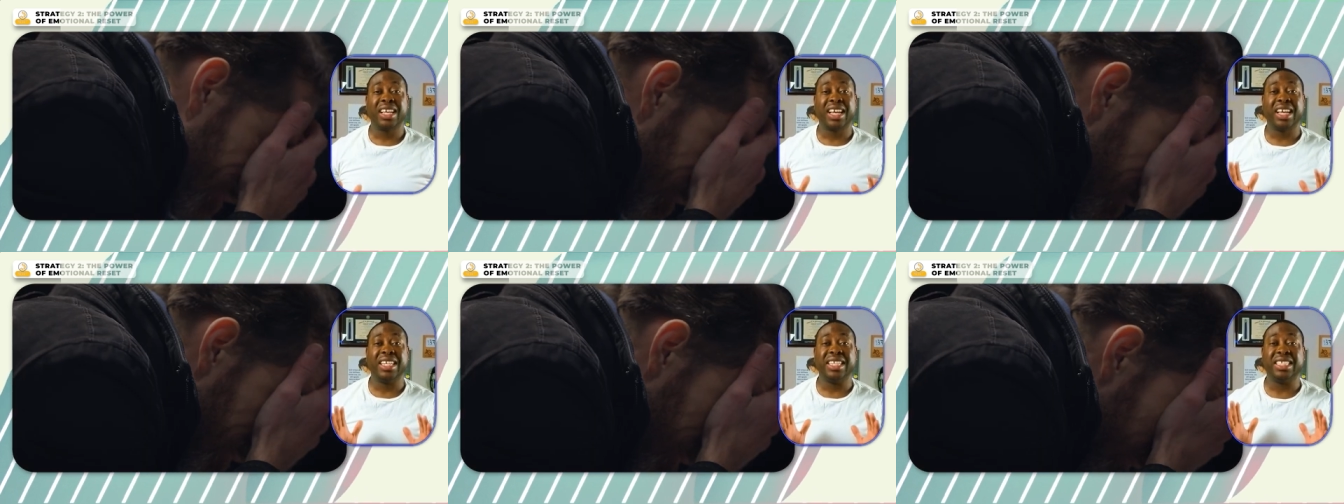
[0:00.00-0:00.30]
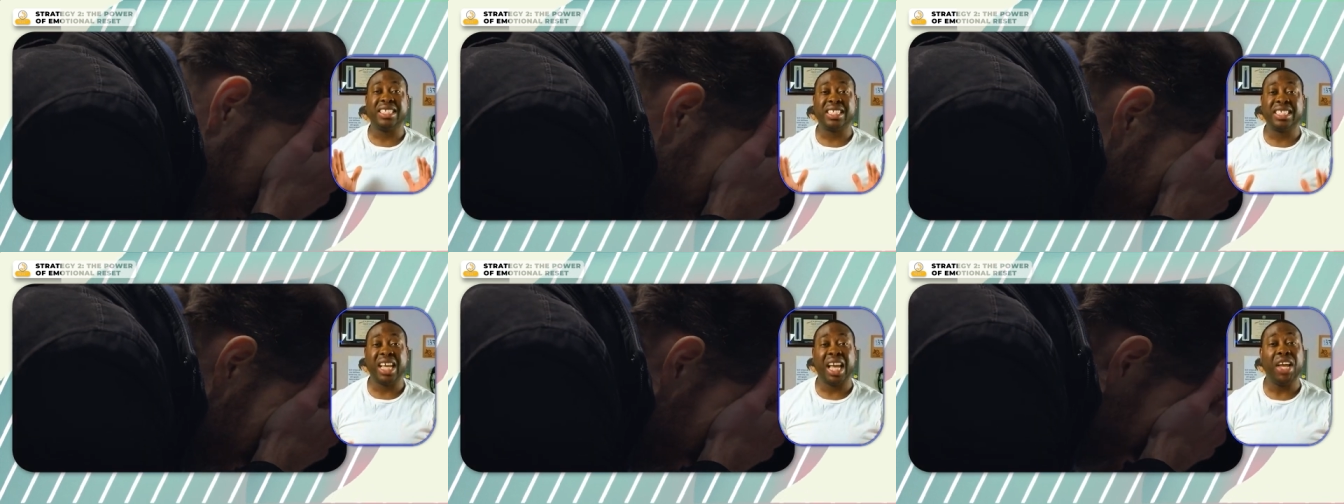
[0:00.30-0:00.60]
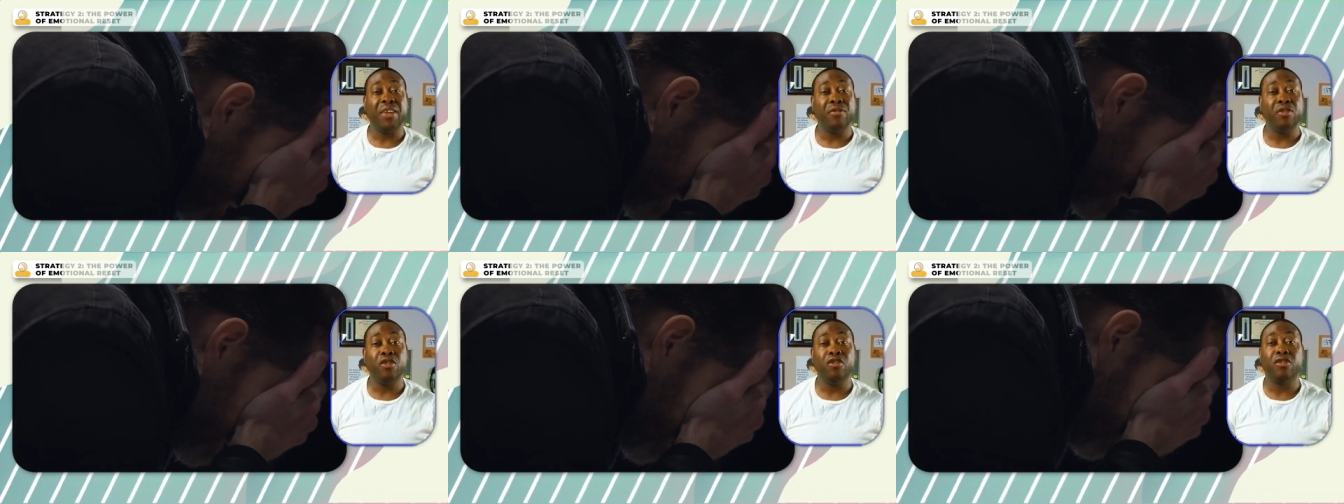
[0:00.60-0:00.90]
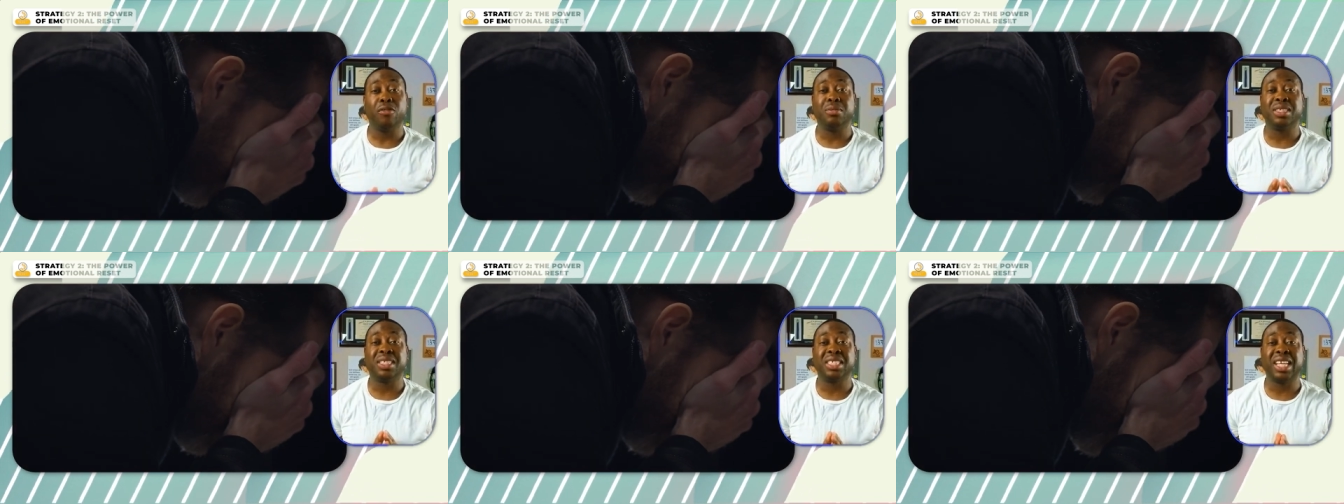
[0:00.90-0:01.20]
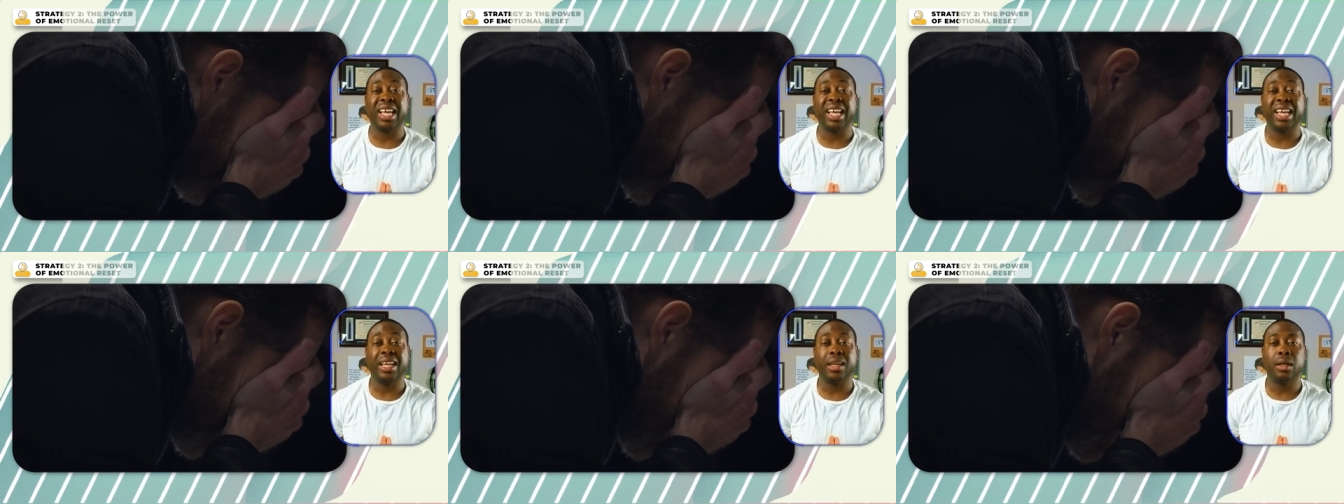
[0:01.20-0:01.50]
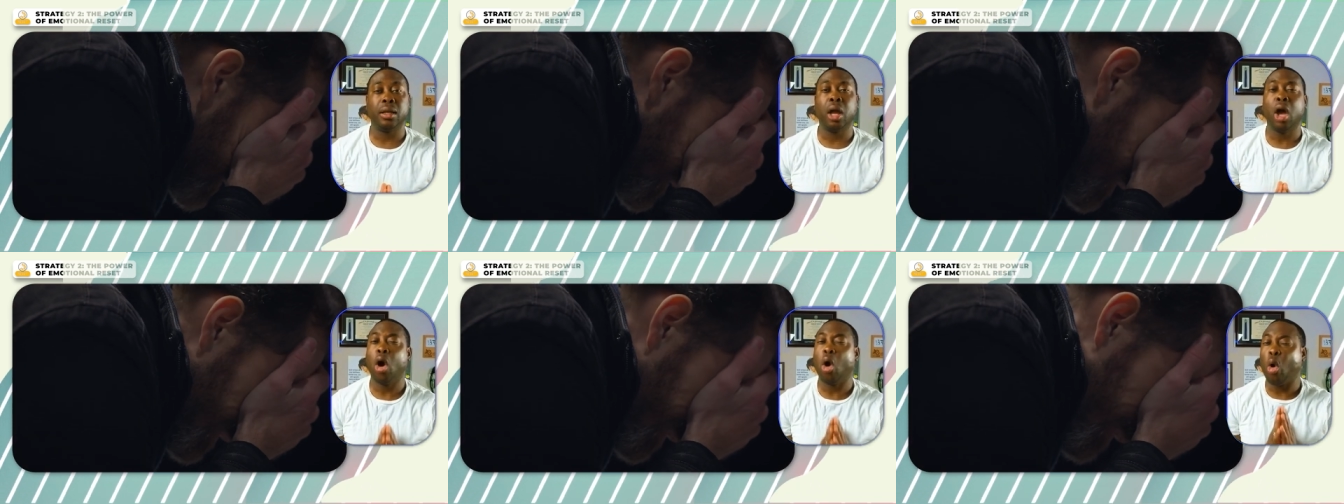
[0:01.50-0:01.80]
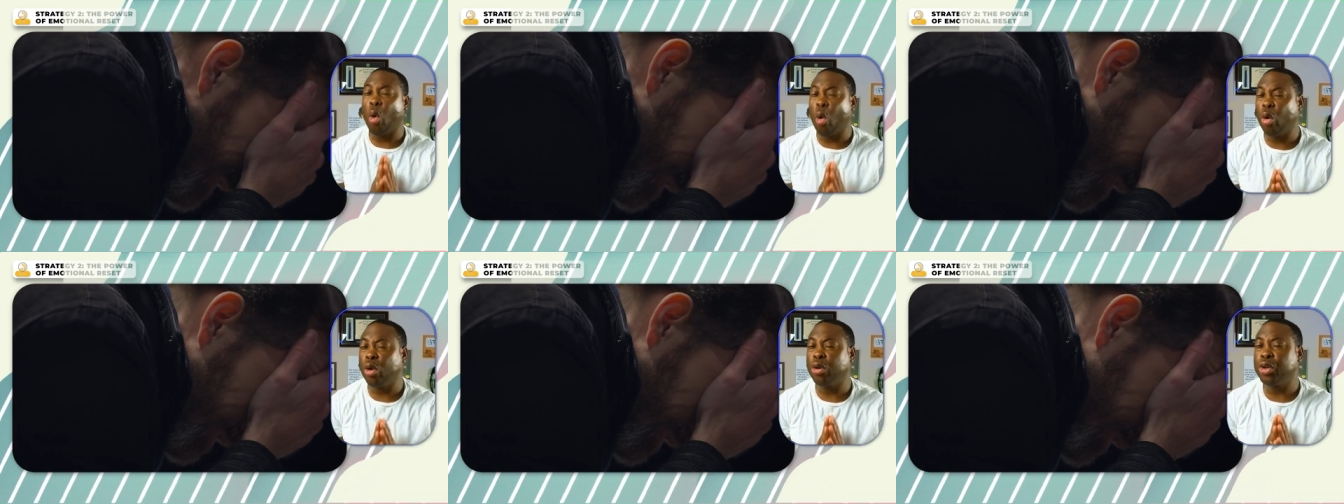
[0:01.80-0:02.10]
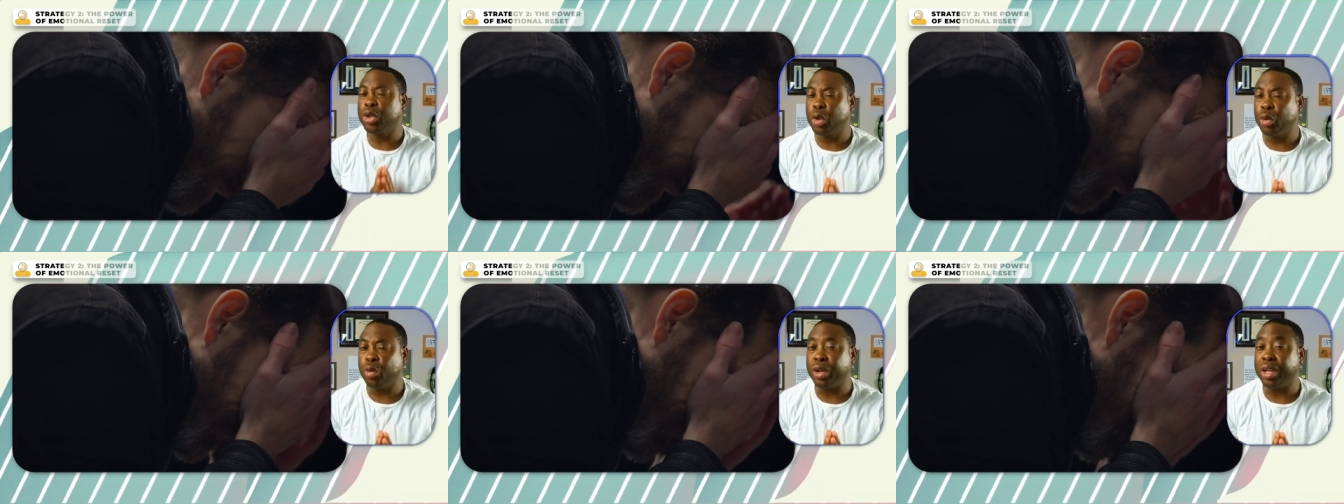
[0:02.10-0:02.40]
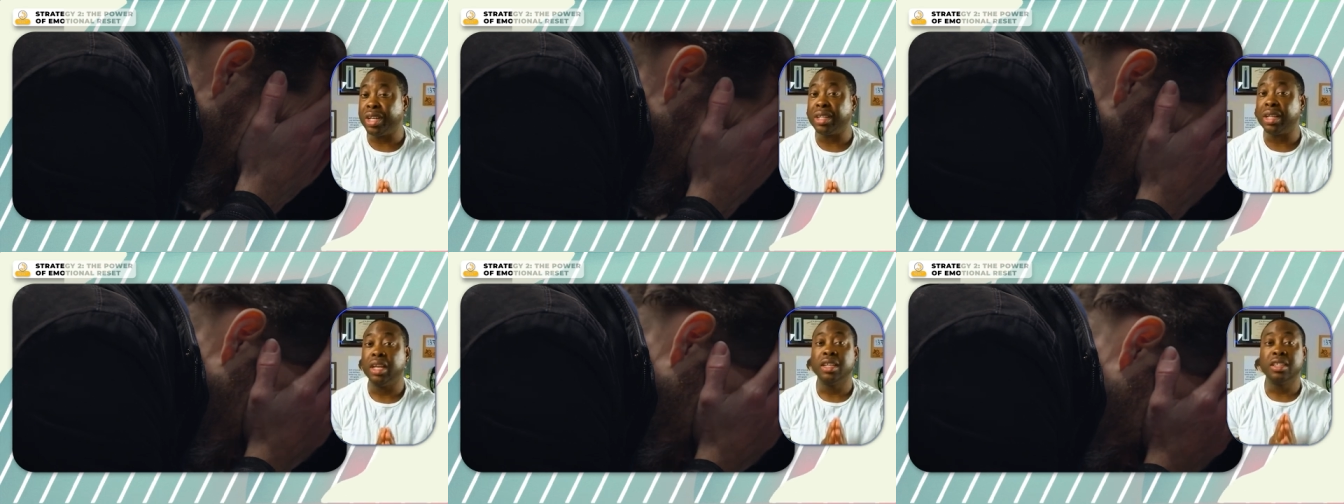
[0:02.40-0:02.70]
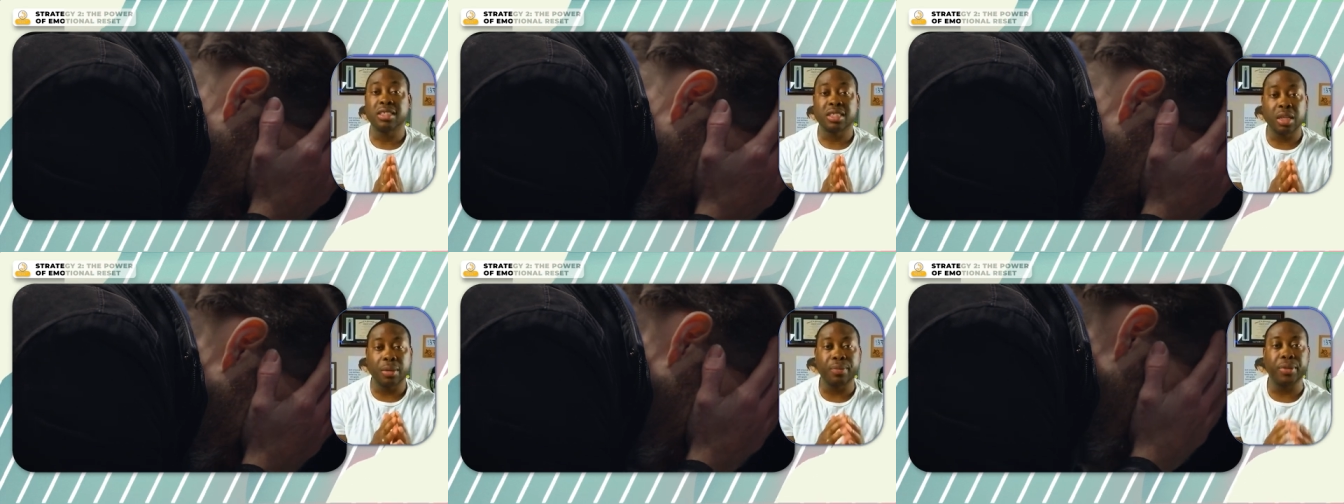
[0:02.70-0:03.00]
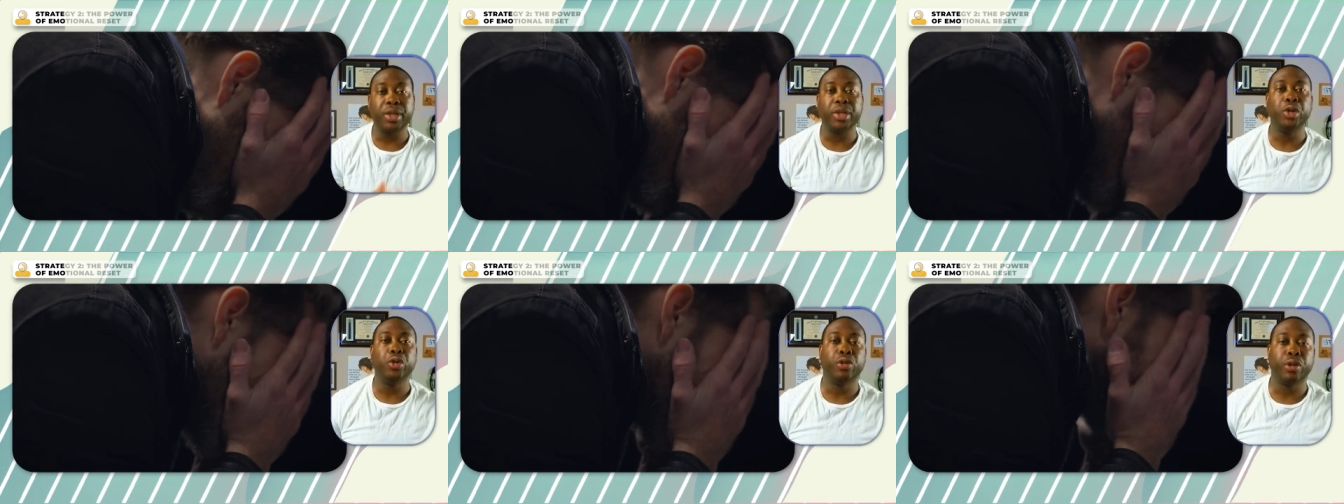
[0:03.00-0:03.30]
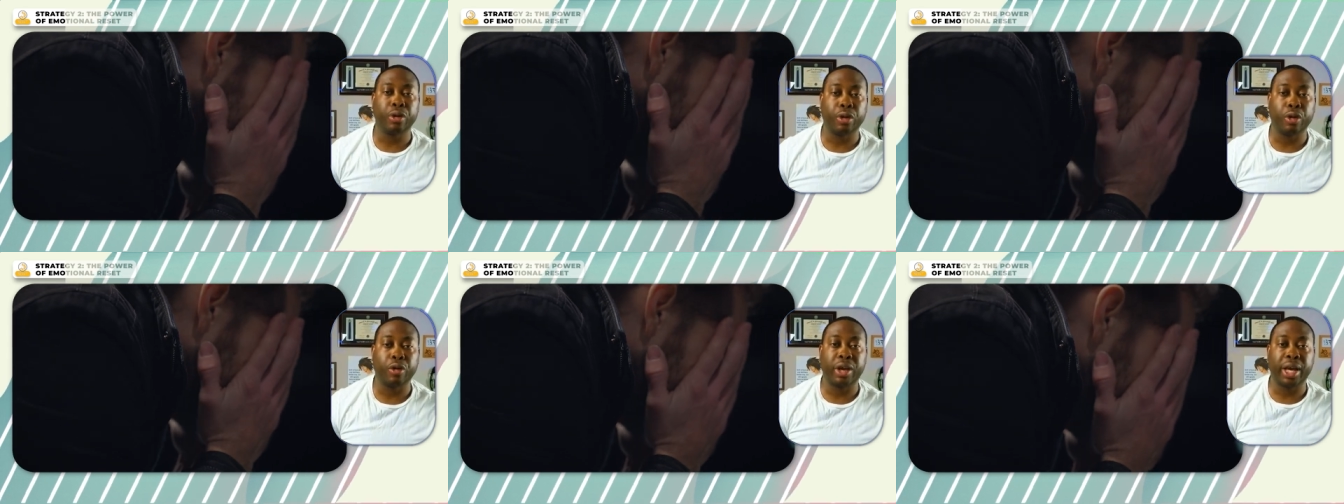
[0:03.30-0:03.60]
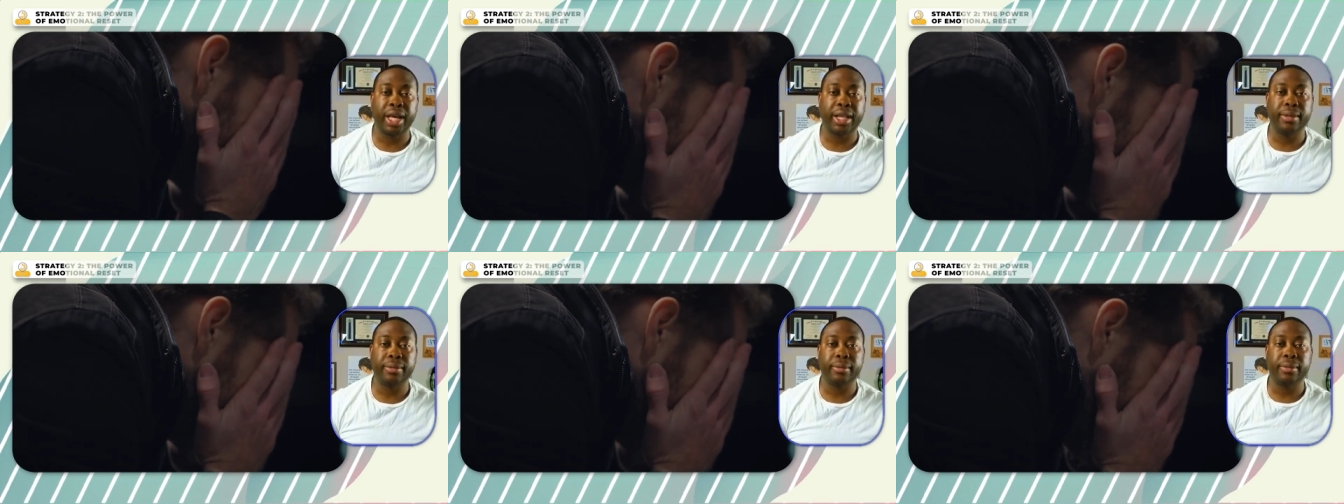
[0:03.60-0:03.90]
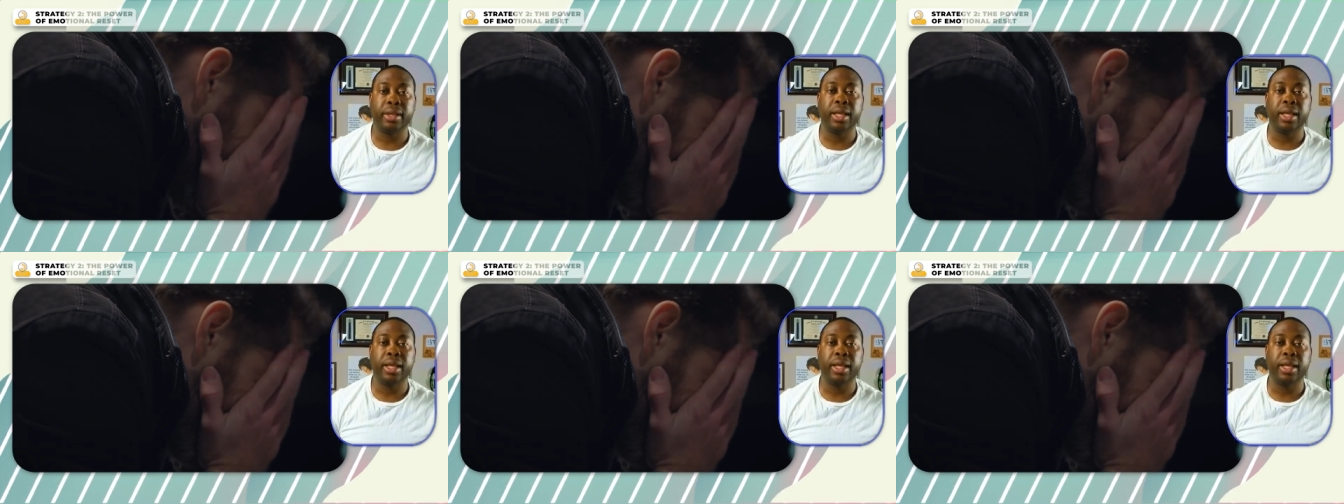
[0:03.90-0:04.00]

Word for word: can save you from saying or doing something you regret.